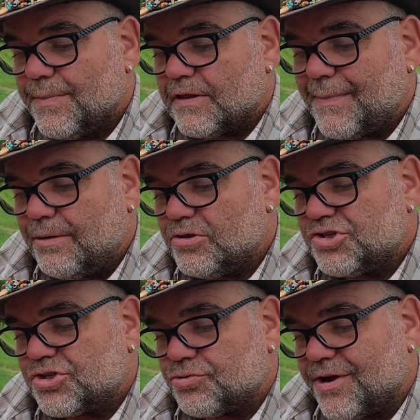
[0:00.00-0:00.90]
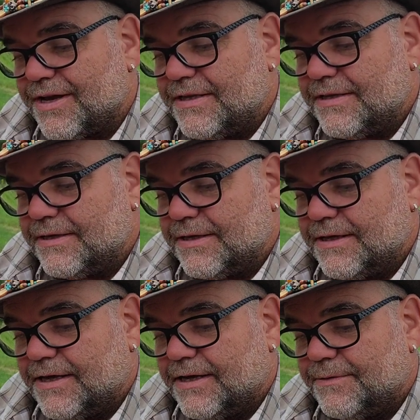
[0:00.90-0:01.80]
But the mountainous terrain
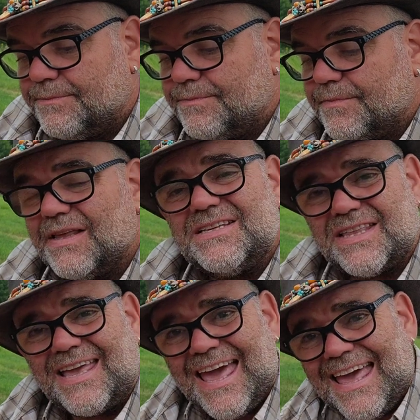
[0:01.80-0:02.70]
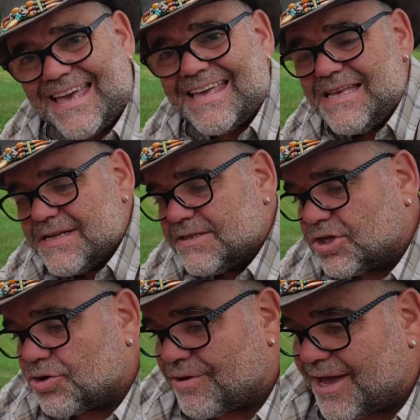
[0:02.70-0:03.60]
um, is the key
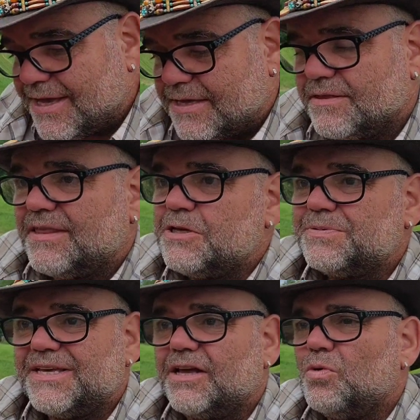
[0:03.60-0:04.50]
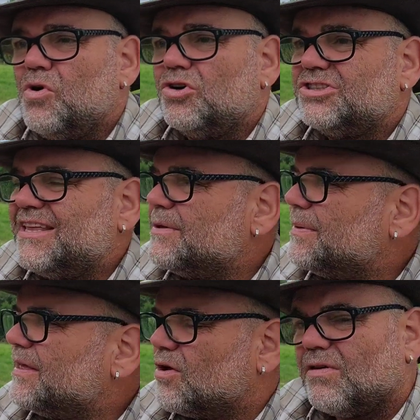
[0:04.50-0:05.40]
to creating these particular wines. They end
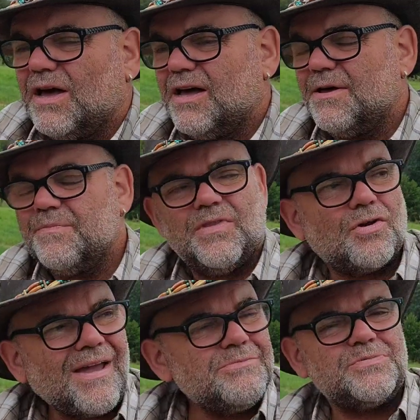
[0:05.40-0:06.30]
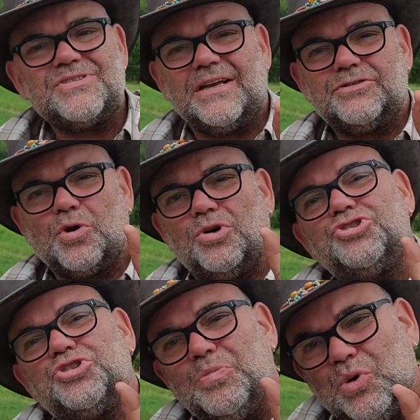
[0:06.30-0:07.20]
up uh, uh, the grapes themselves are
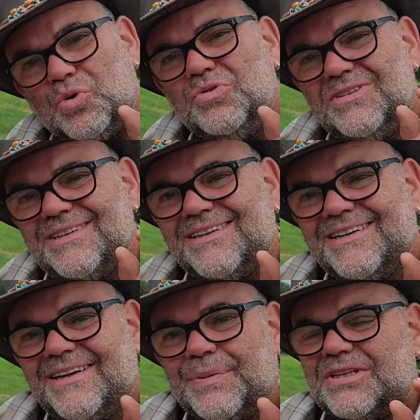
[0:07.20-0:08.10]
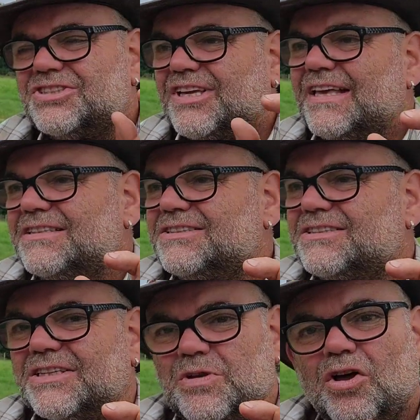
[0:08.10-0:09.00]
quite small, but the
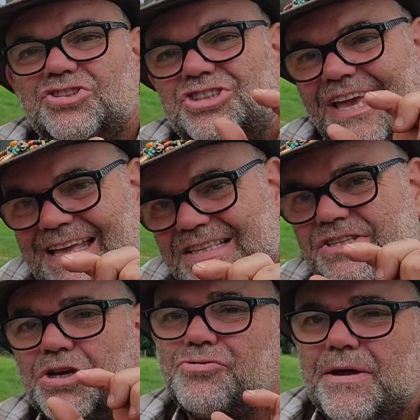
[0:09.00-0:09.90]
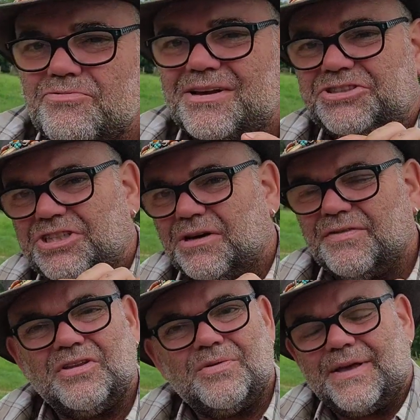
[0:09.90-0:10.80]
skins there's a lot of skin to grape ratio
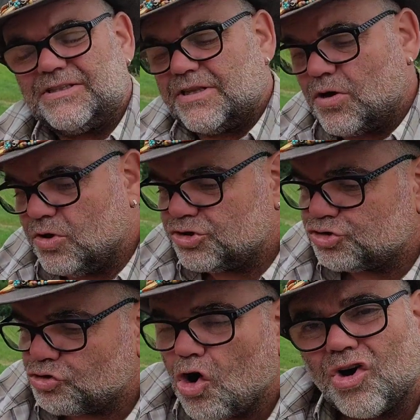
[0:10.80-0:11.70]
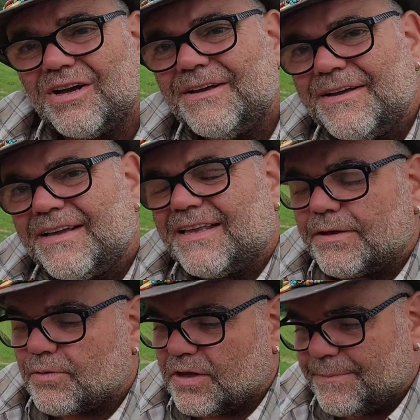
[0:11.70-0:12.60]
if you know what I mean. So they're quite strong. And you
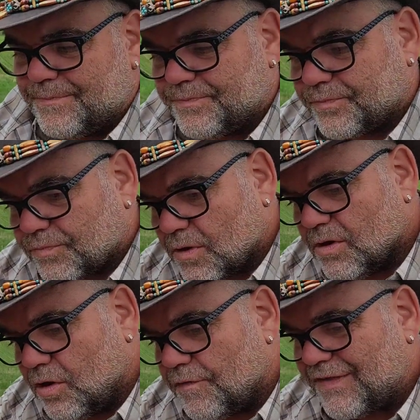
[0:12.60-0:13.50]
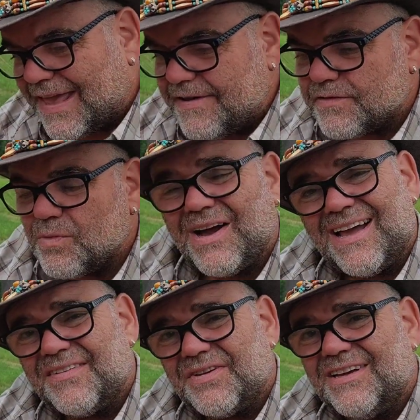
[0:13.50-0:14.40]
end up um, a lot of flavour and what
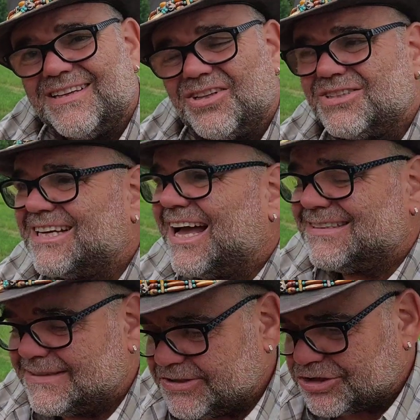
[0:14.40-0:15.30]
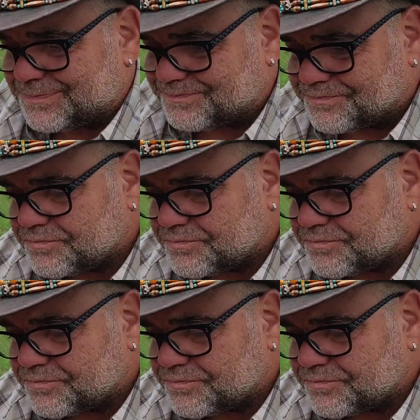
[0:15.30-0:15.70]
have you, a lot of tannins